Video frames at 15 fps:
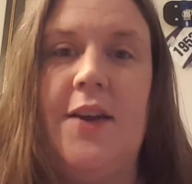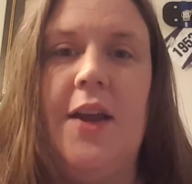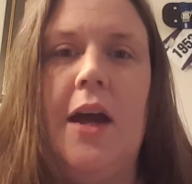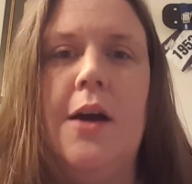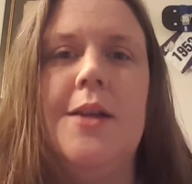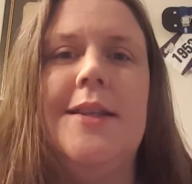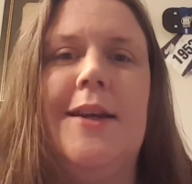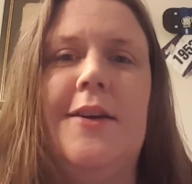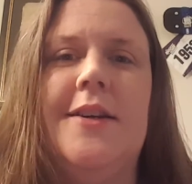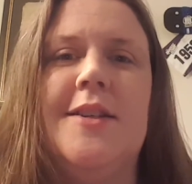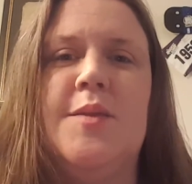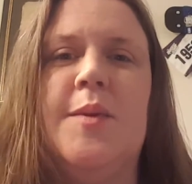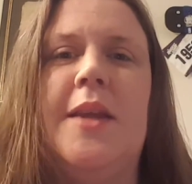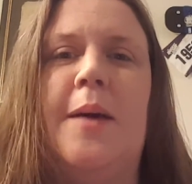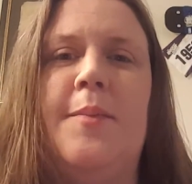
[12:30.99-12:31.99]
How hilarious
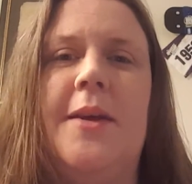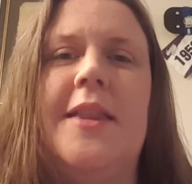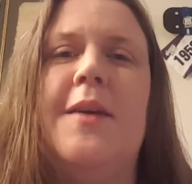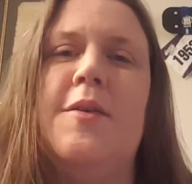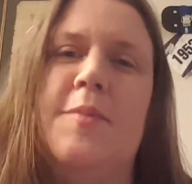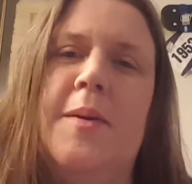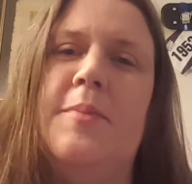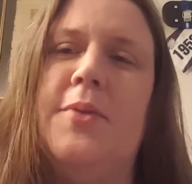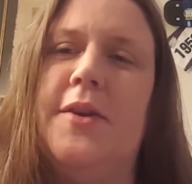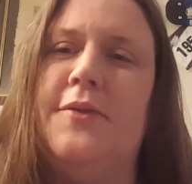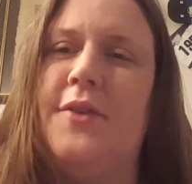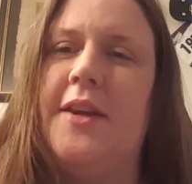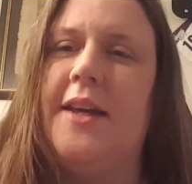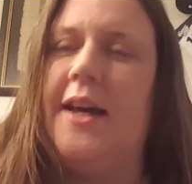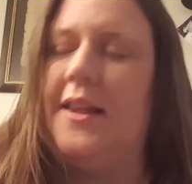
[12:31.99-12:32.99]
would that be? That would be pretty
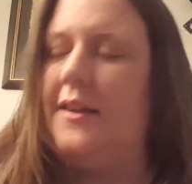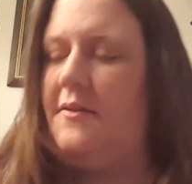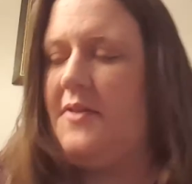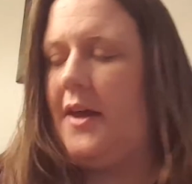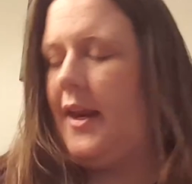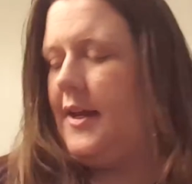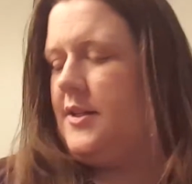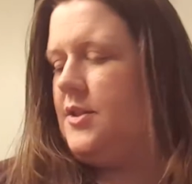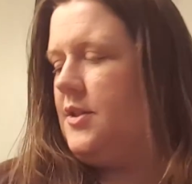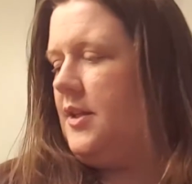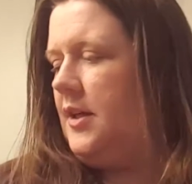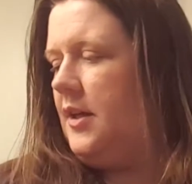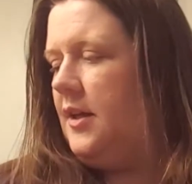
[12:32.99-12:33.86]
funny. I love that, actually.